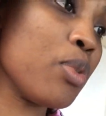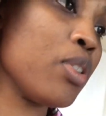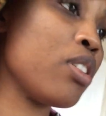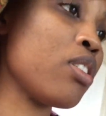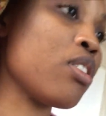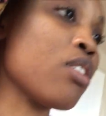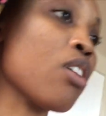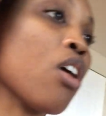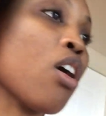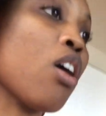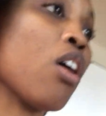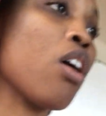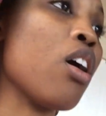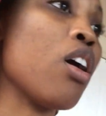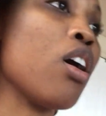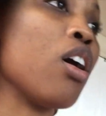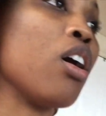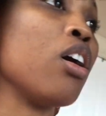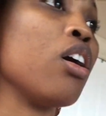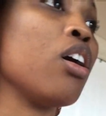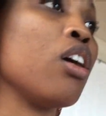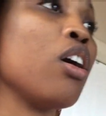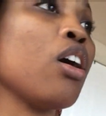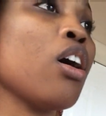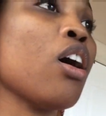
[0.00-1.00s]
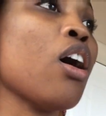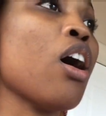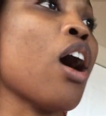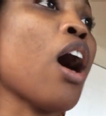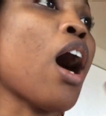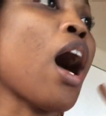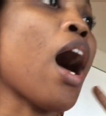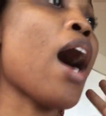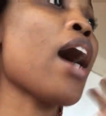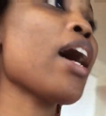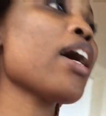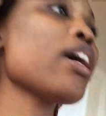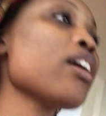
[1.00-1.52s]
We saw
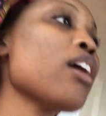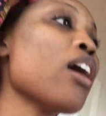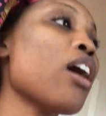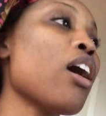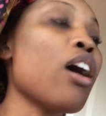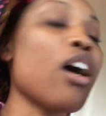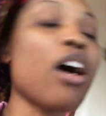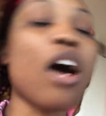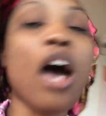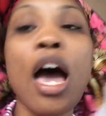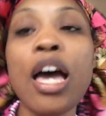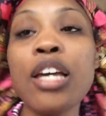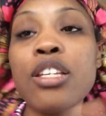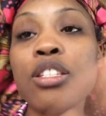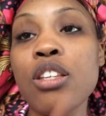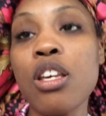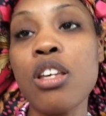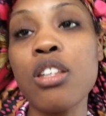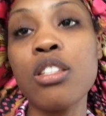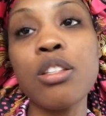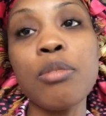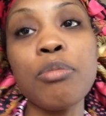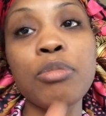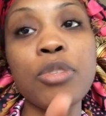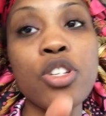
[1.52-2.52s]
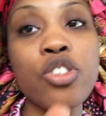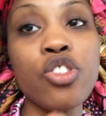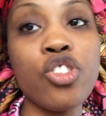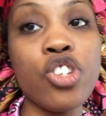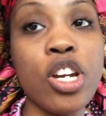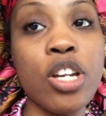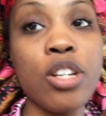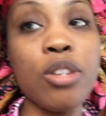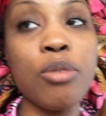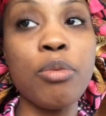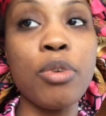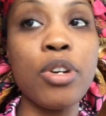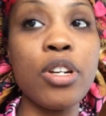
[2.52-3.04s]
I I saw something
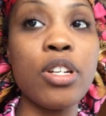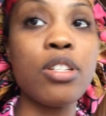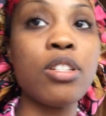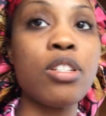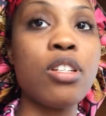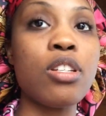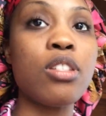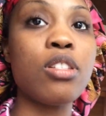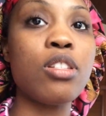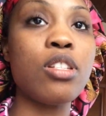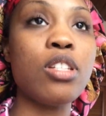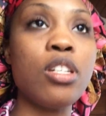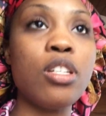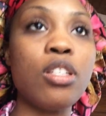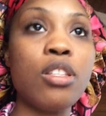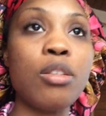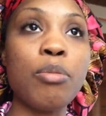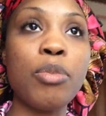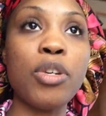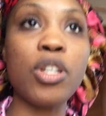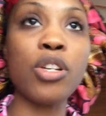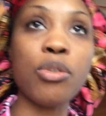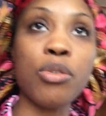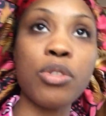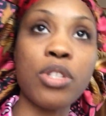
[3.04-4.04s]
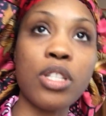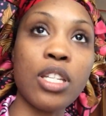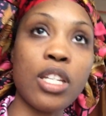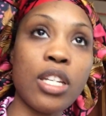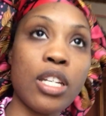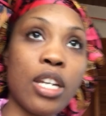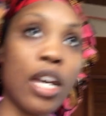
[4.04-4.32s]
January 16th, but it was in the